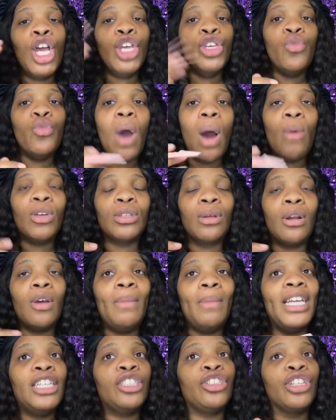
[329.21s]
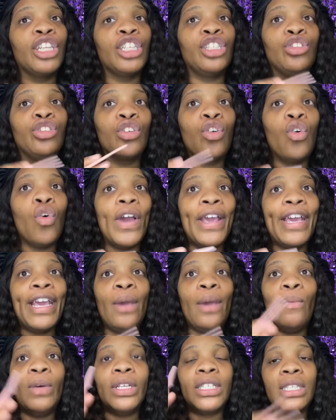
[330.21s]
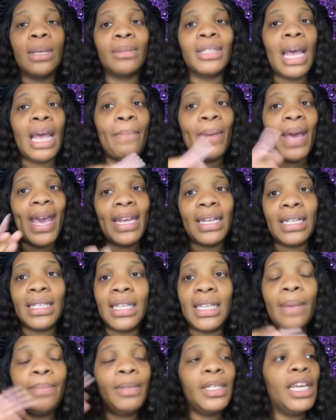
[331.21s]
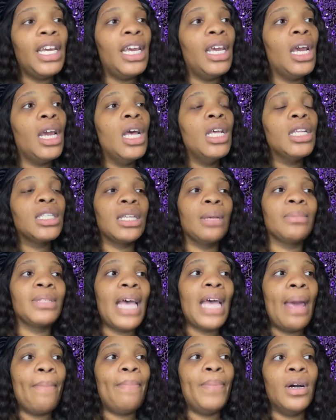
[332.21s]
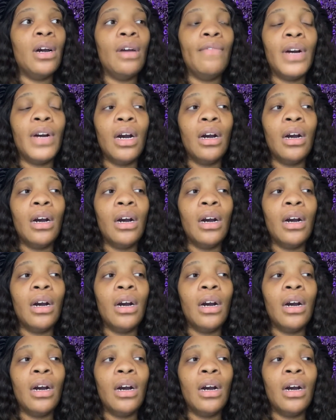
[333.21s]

you always want to make sure that you're going in with some type of antiseptic, some type of